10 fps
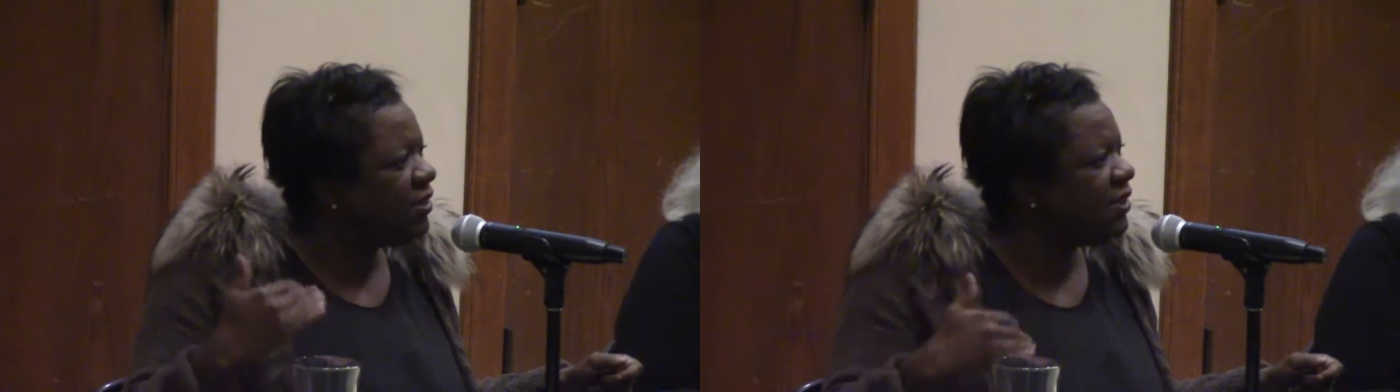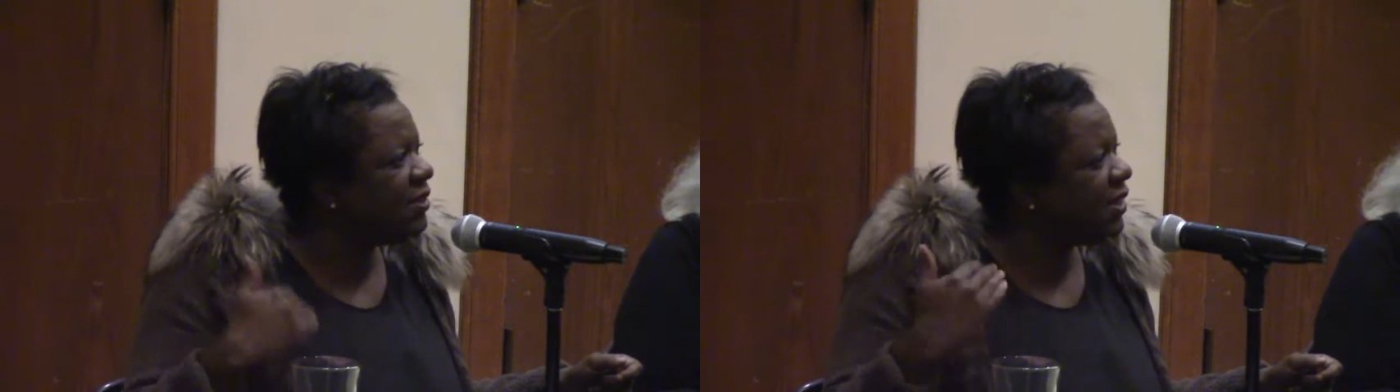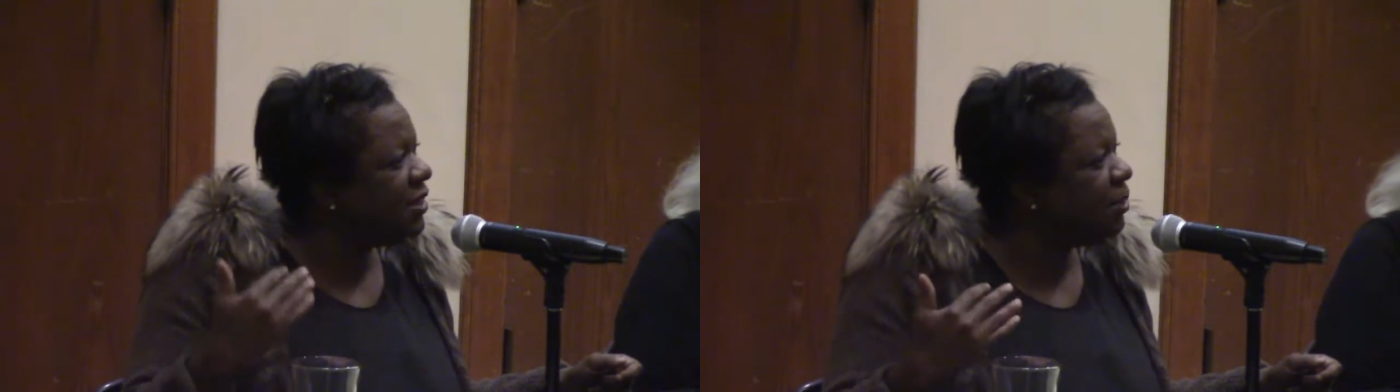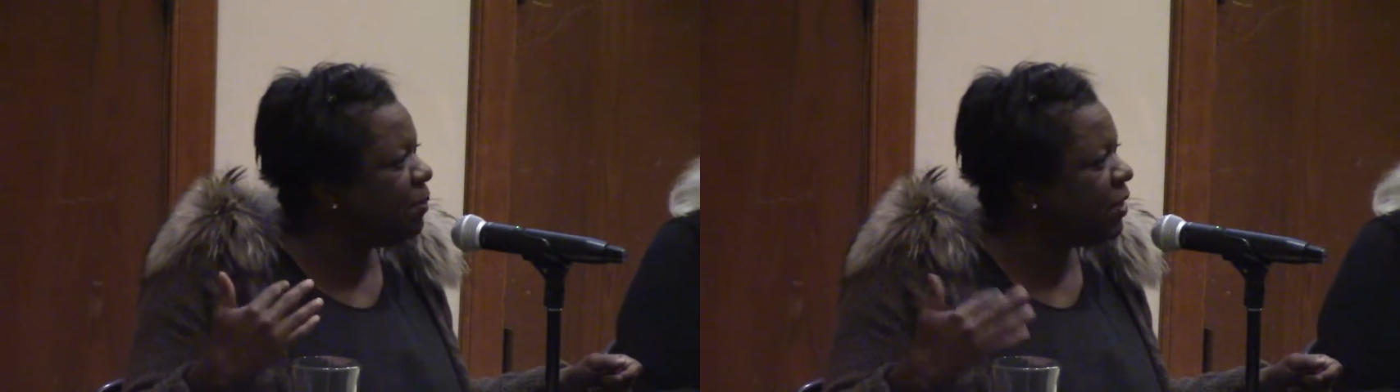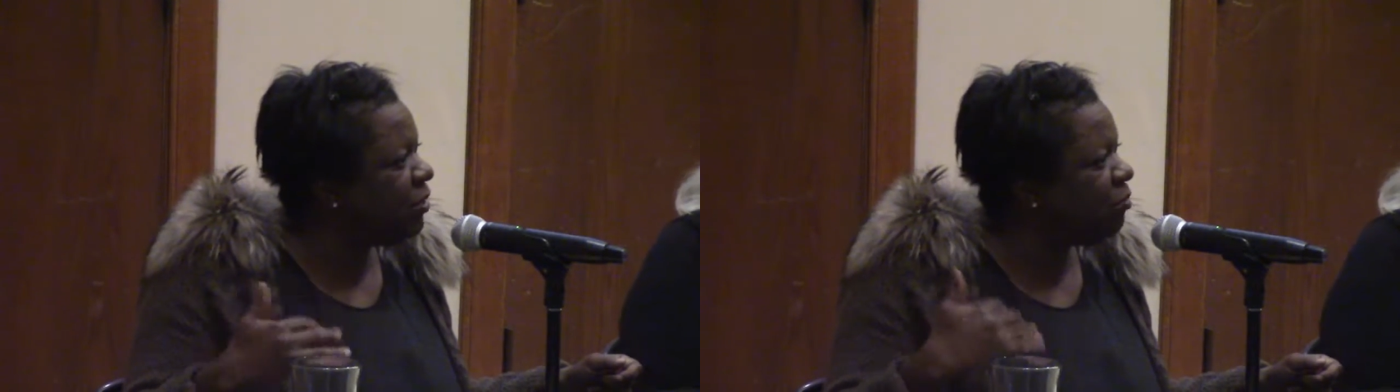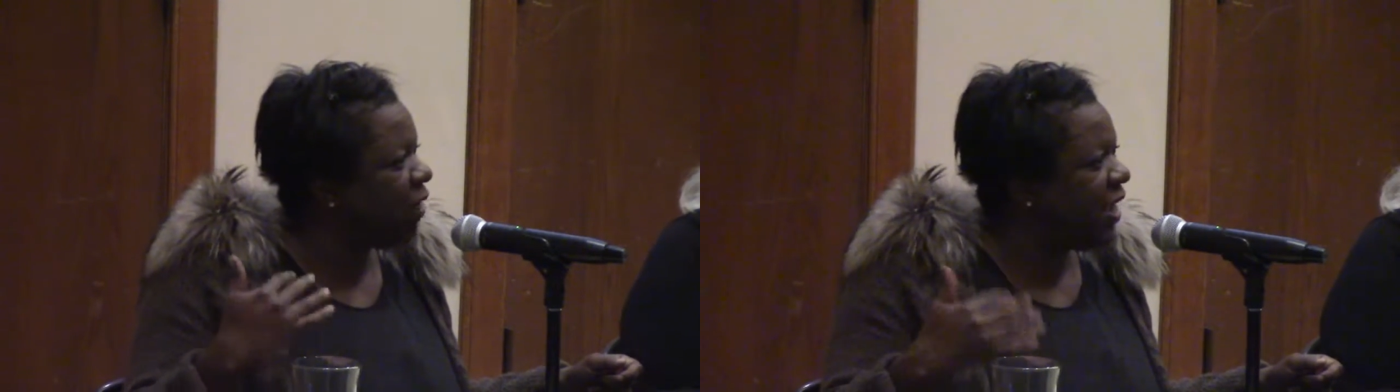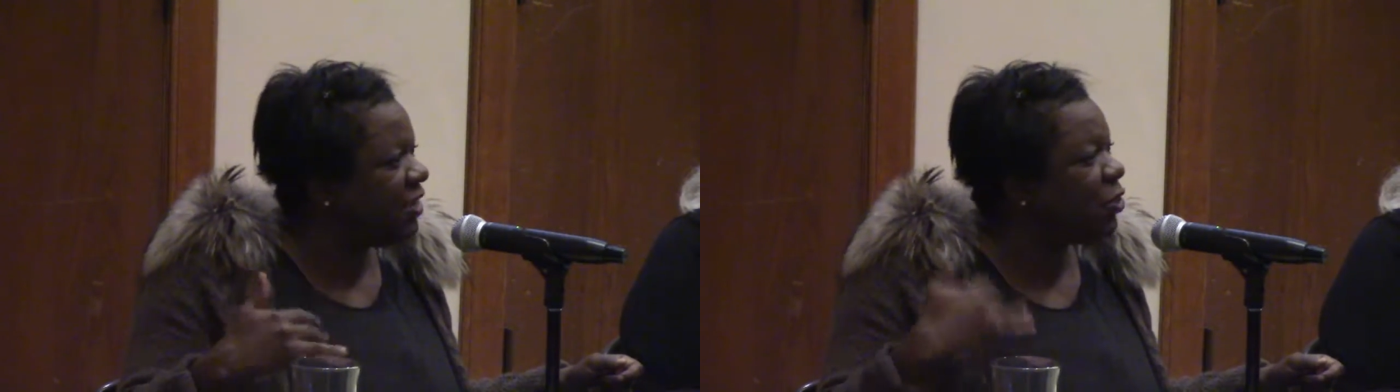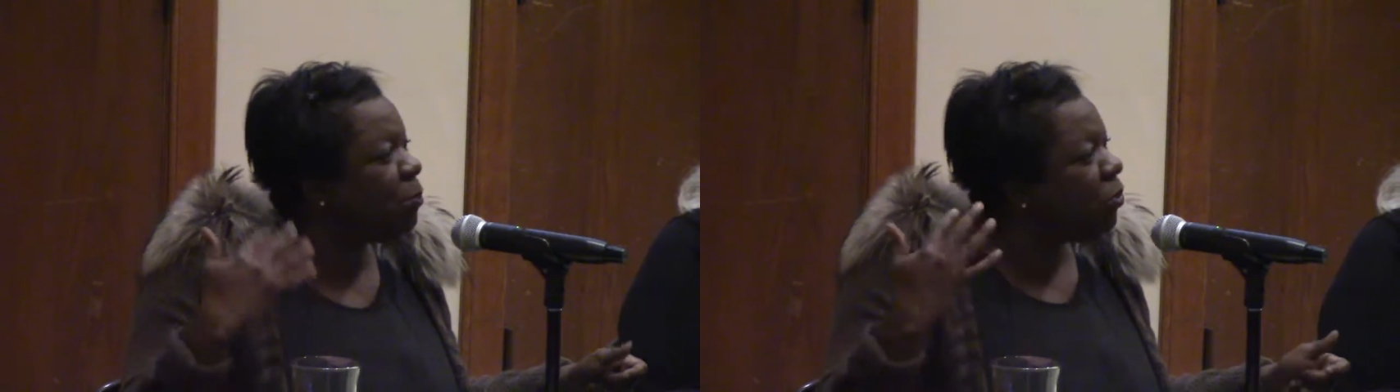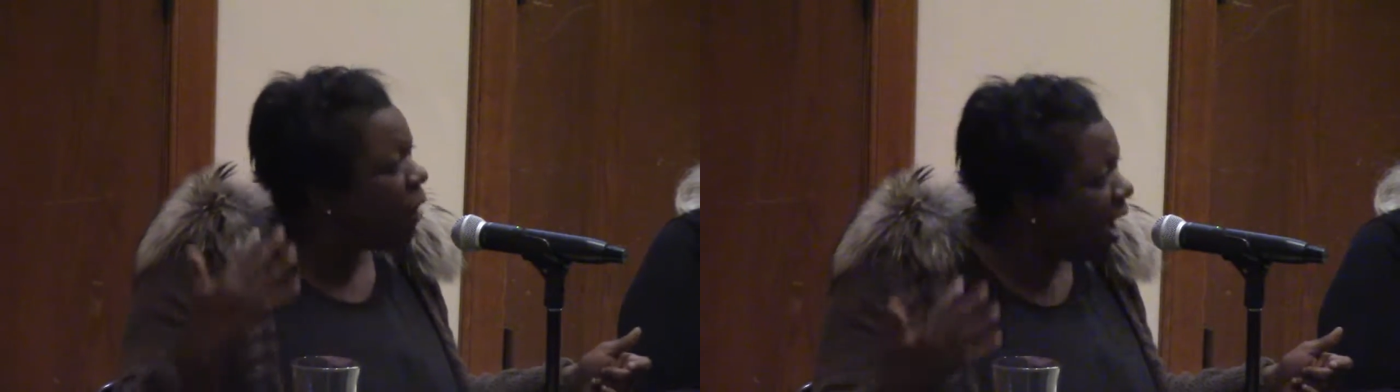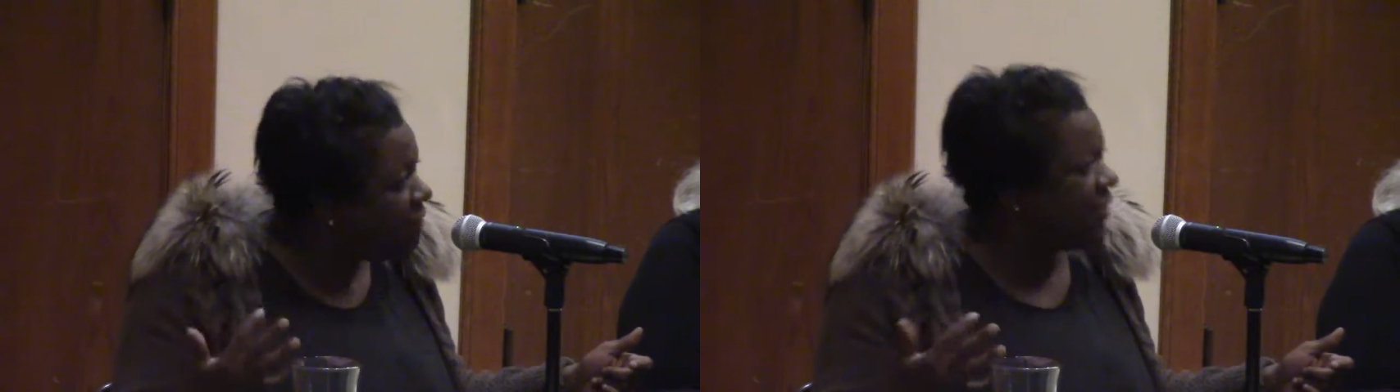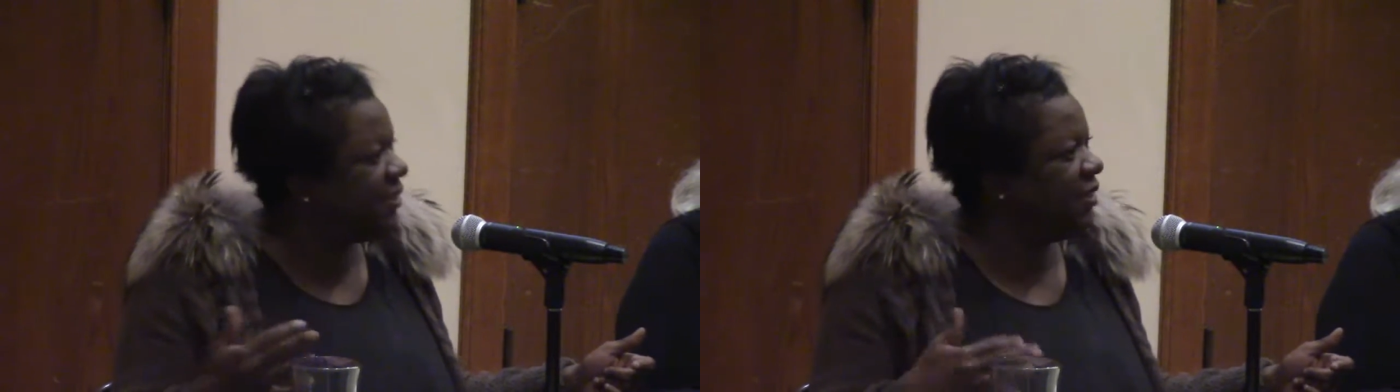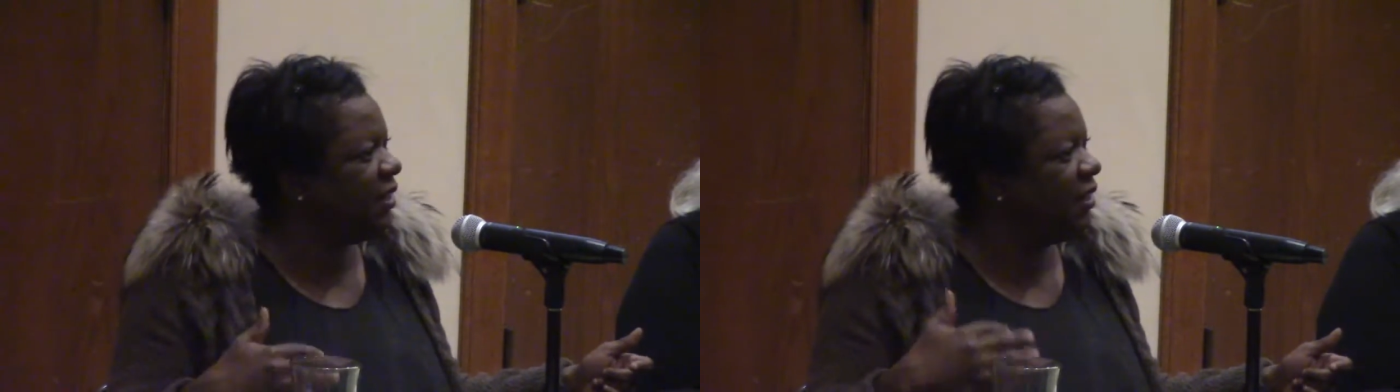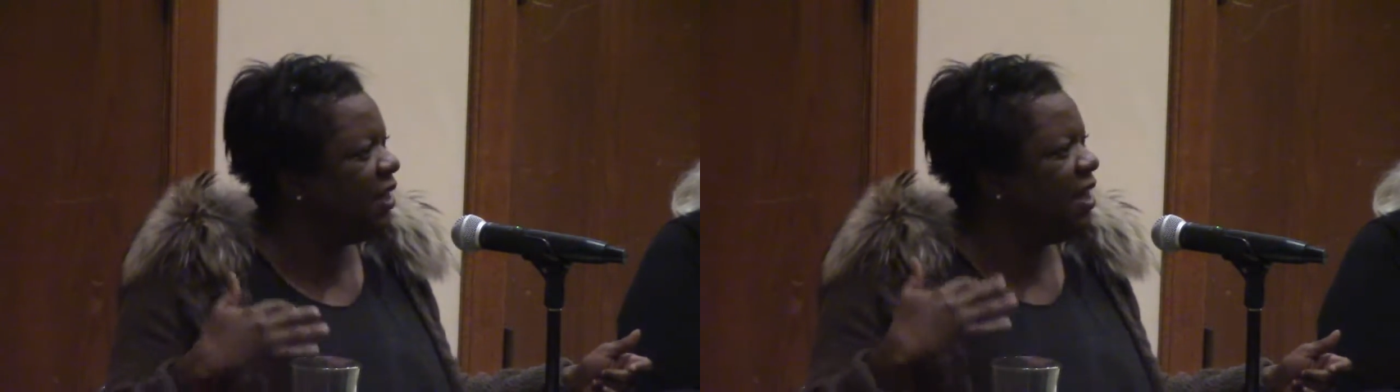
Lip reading: is this independent right to privacy